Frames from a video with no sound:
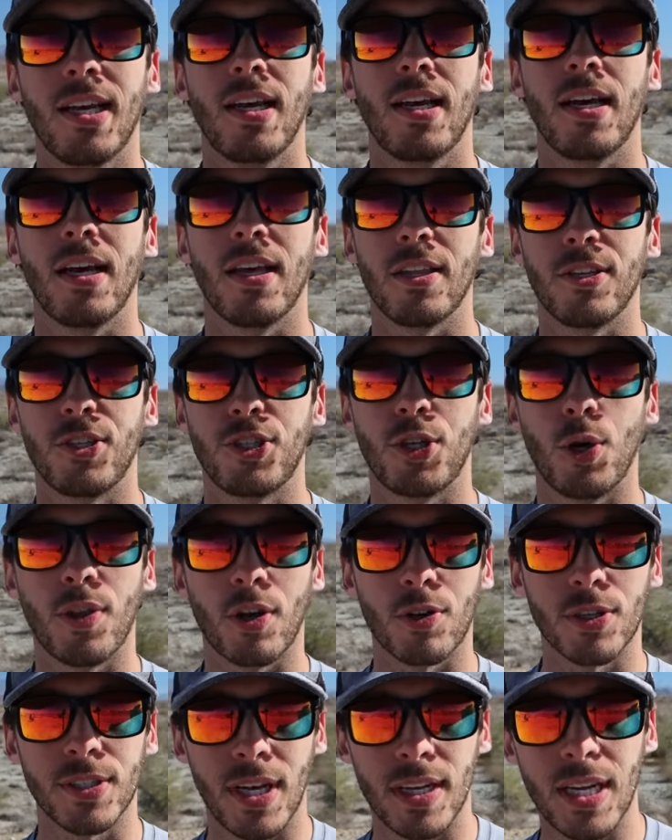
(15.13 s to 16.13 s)
uh, show
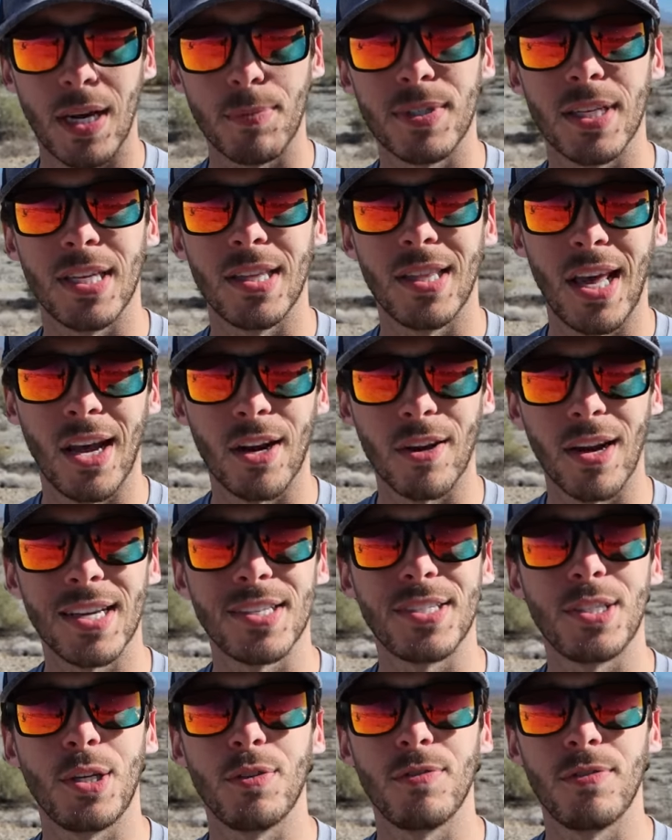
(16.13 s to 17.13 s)
their setups in their
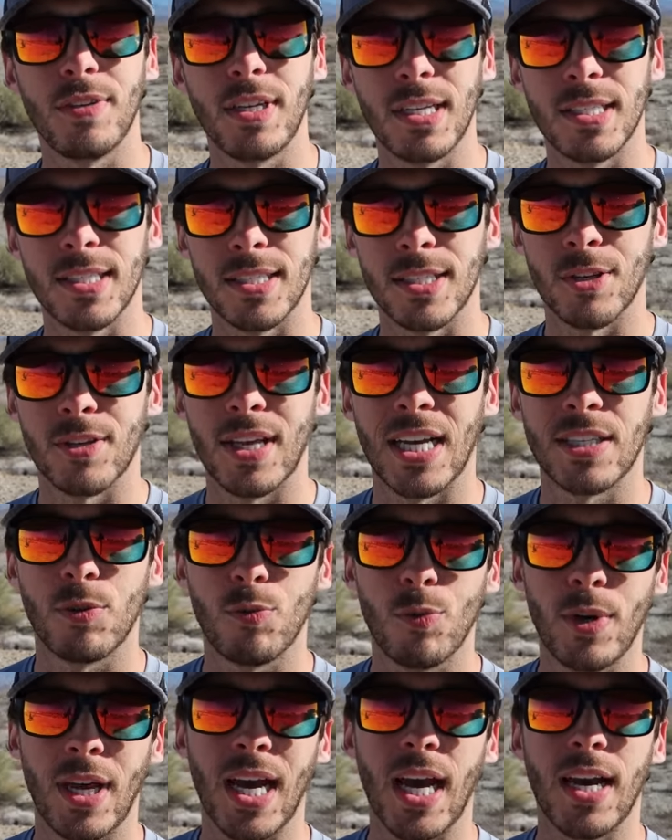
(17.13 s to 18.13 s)
S U Vs, and so that's what
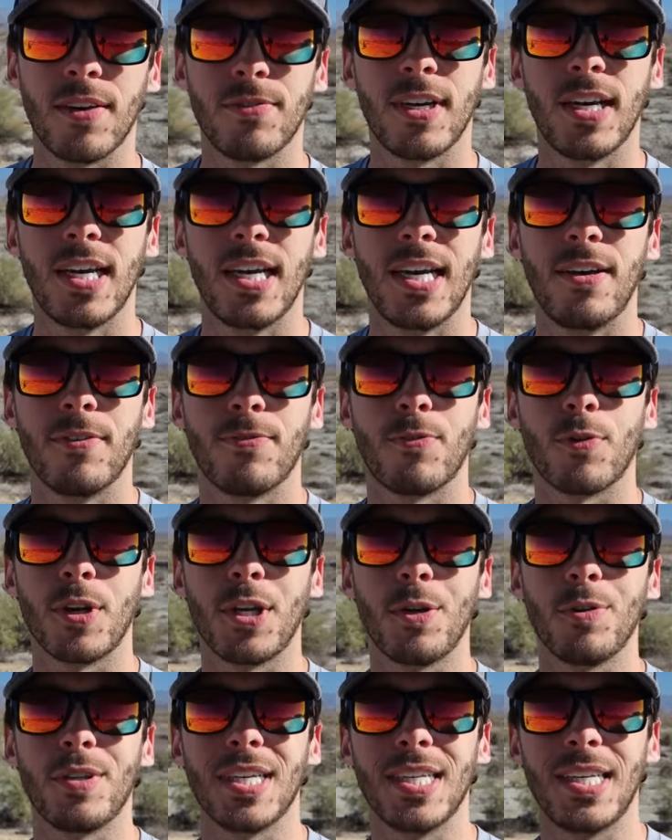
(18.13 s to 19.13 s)
we have for
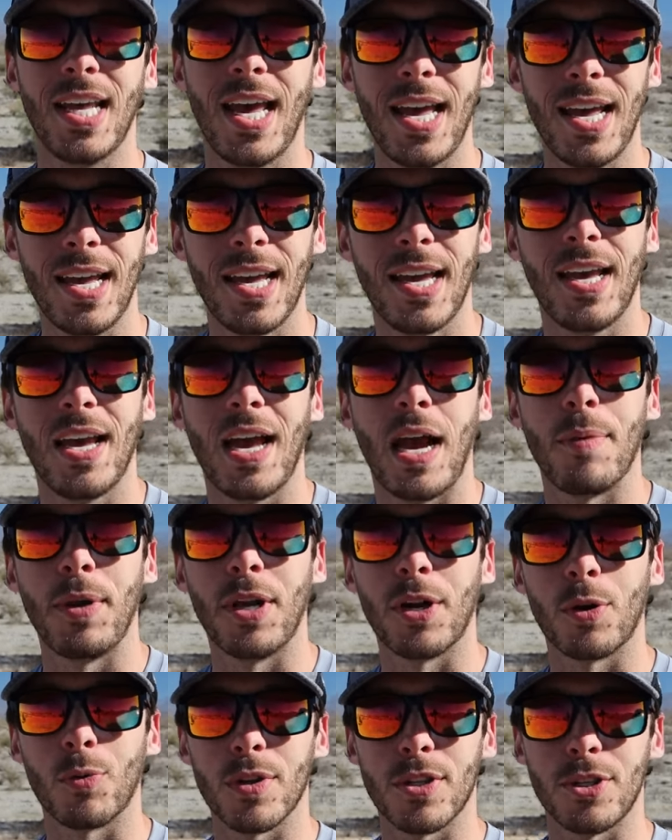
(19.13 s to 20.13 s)
you today. I'm
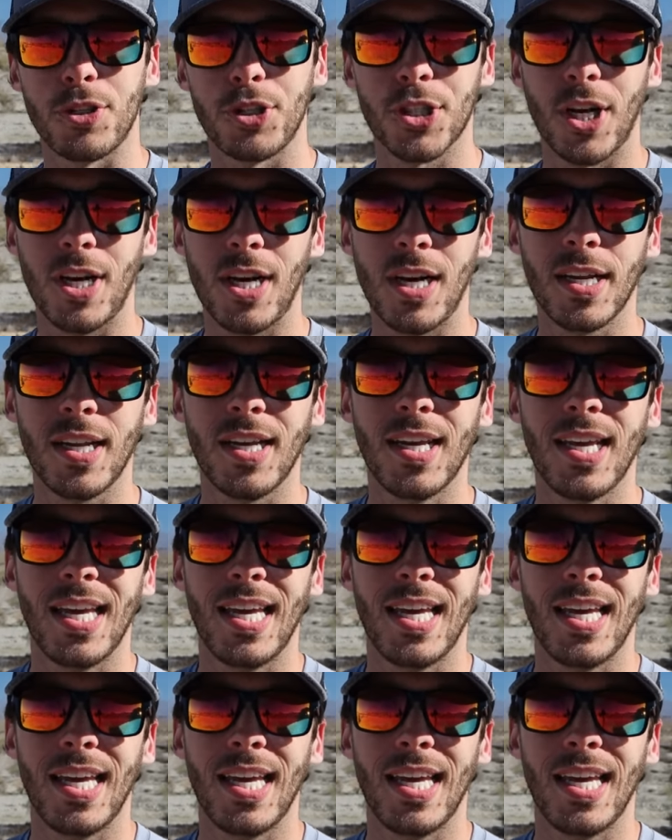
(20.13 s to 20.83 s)
here with John.